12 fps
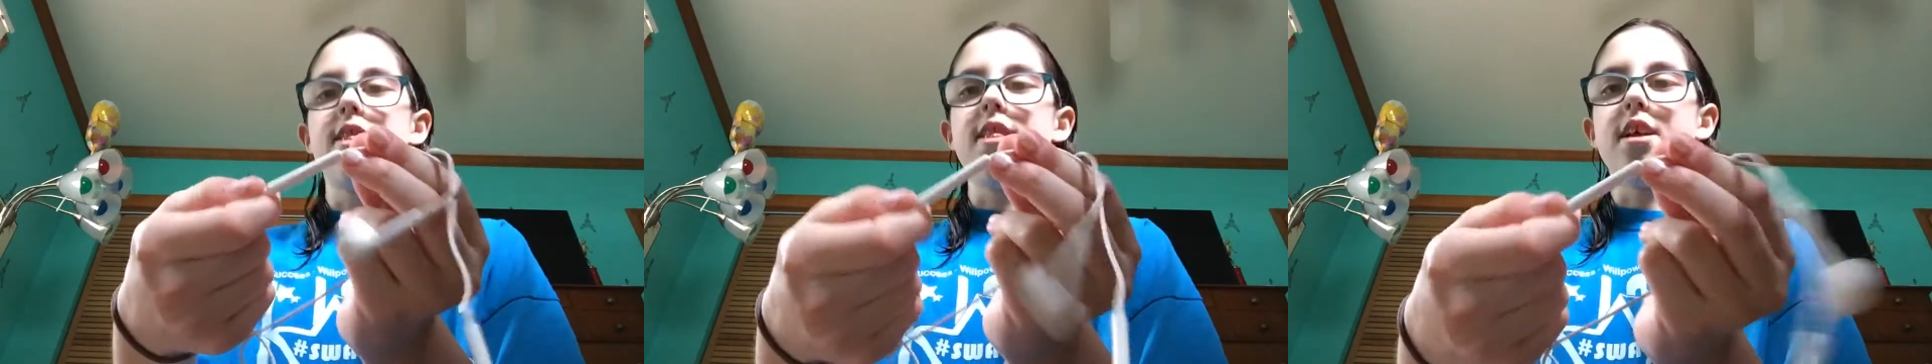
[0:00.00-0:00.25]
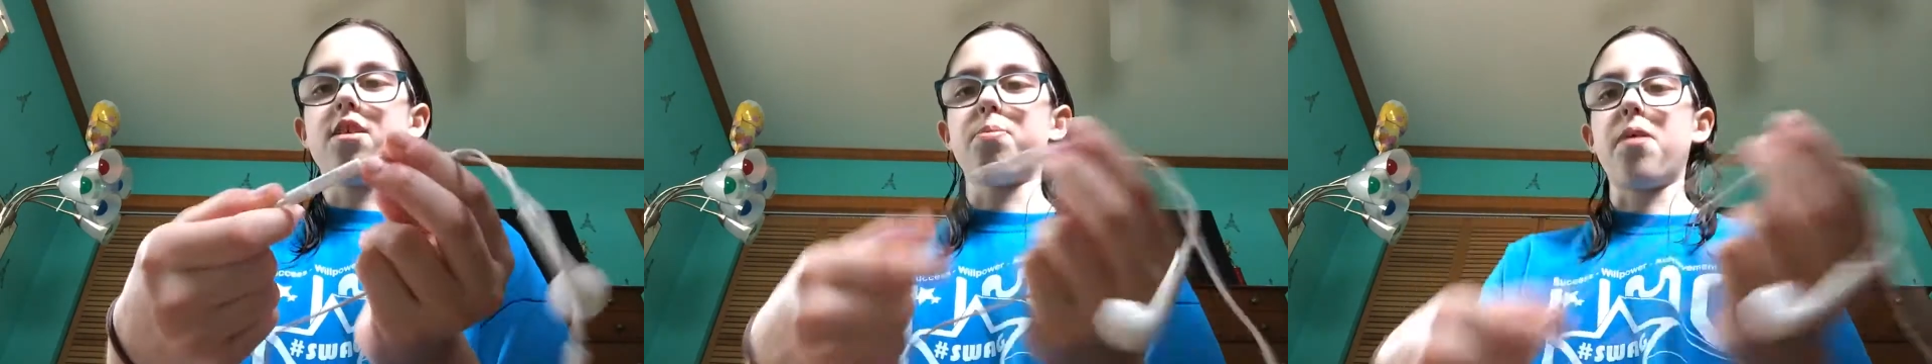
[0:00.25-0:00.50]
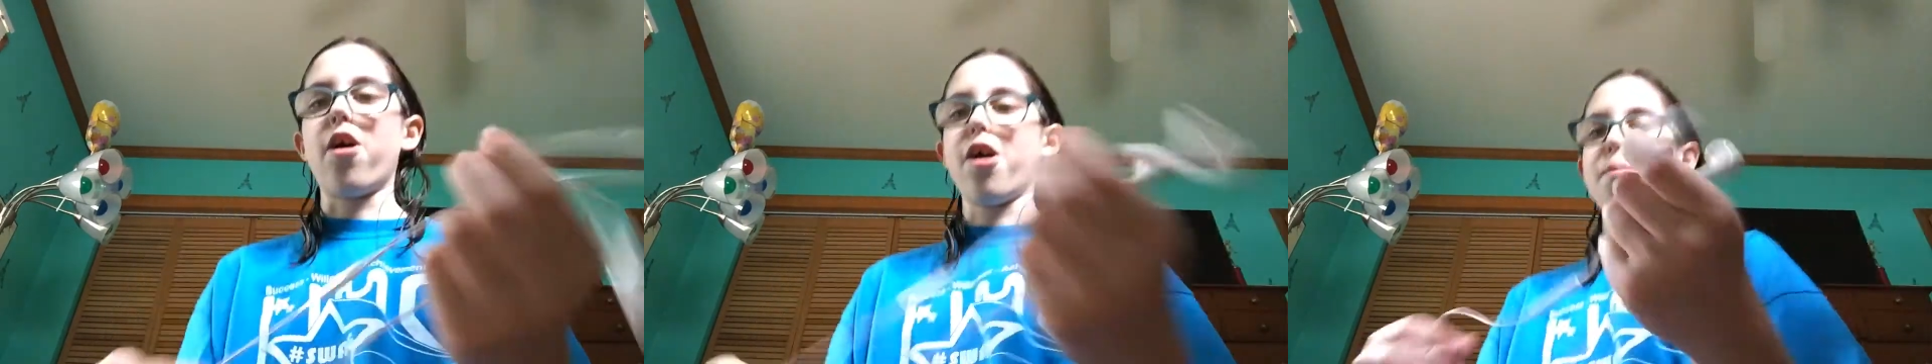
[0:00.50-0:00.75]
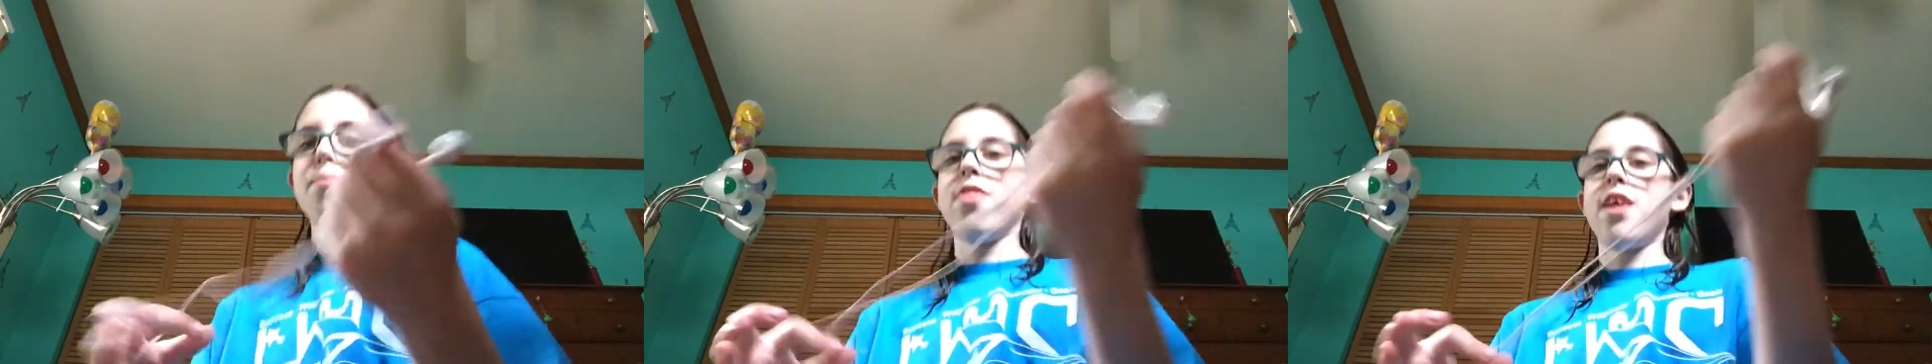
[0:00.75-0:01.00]
this
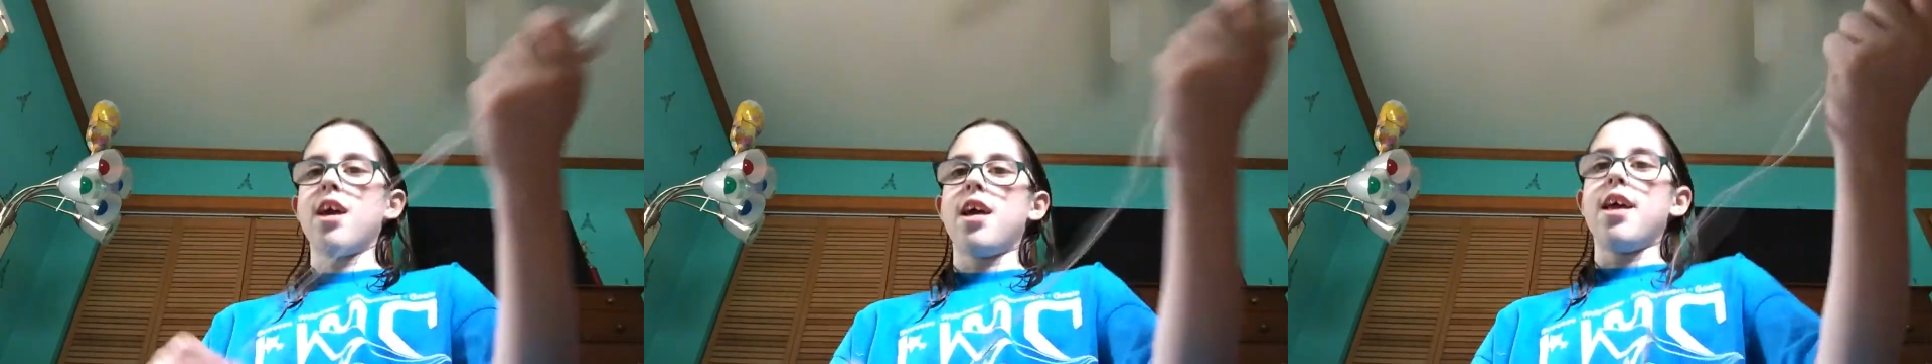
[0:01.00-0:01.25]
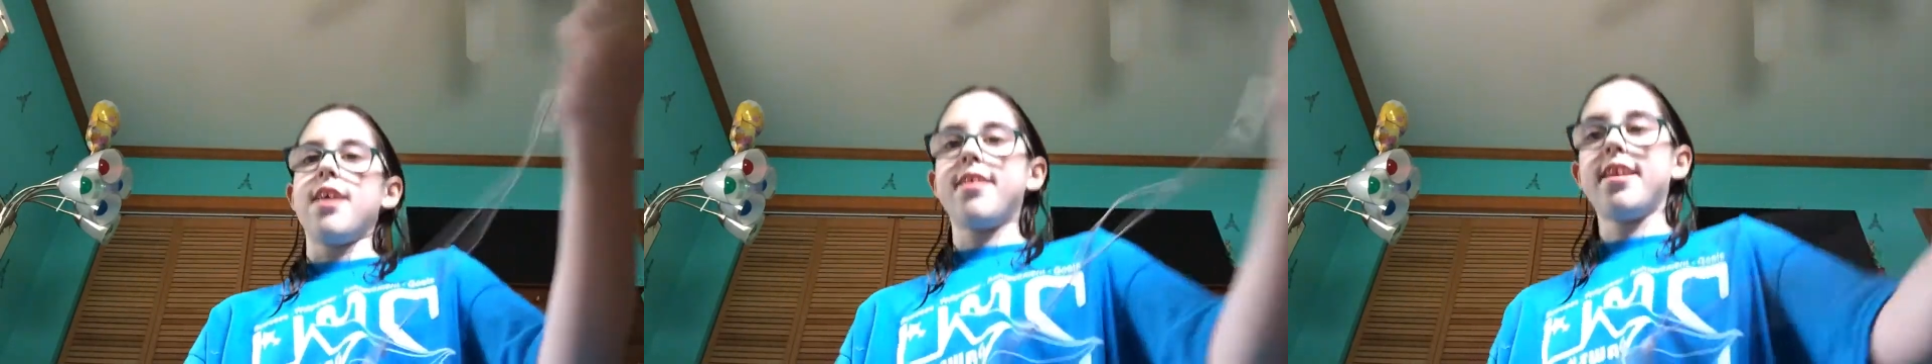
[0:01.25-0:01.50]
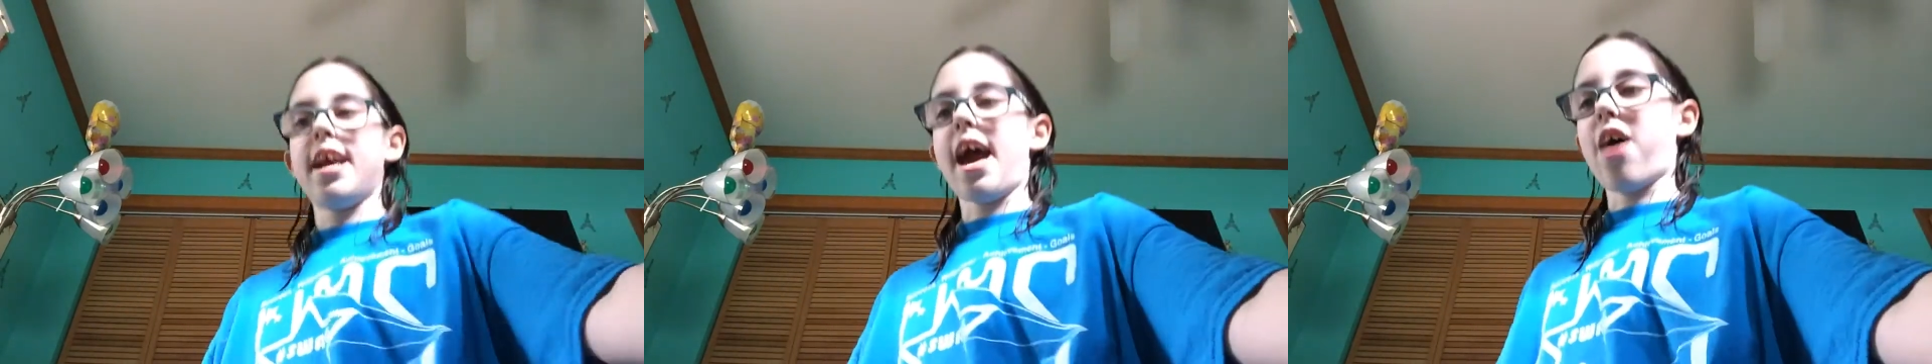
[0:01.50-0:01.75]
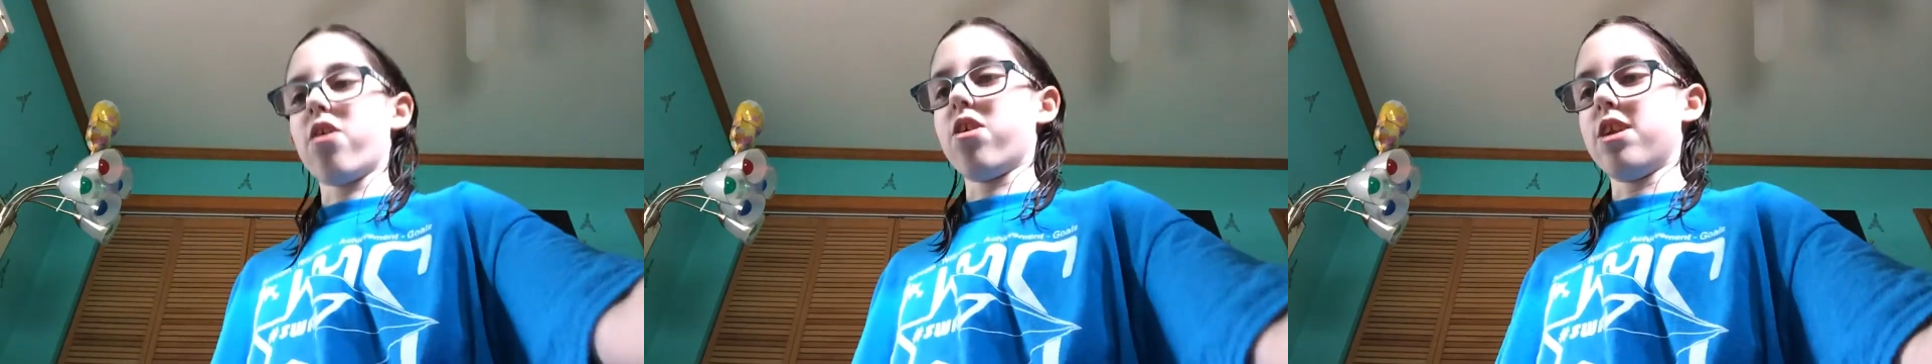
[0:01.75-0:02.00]
part see
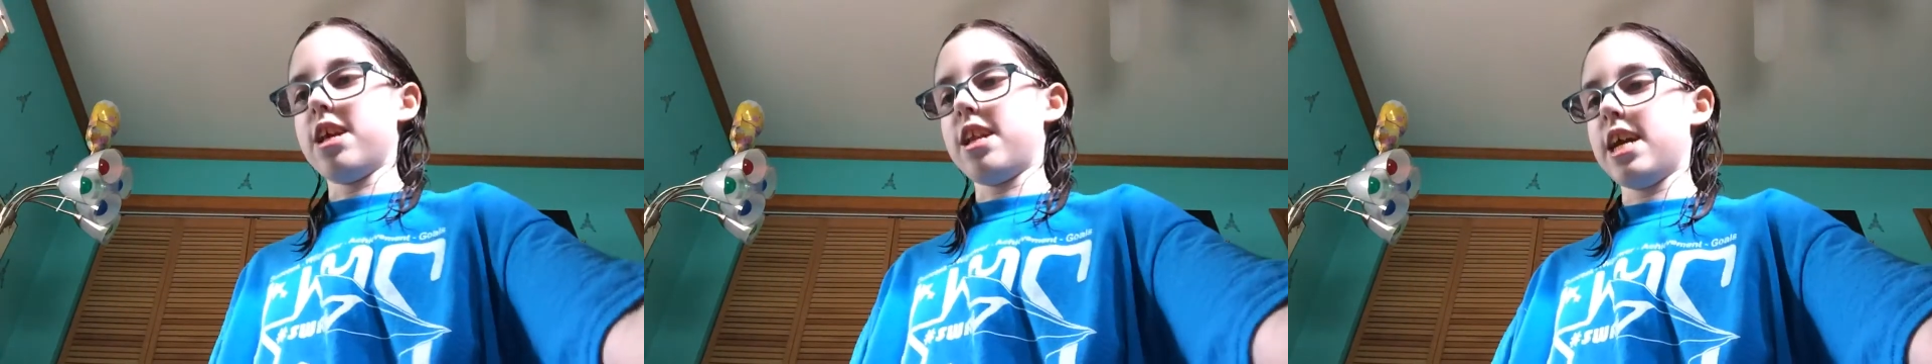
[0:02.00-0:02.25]
how good it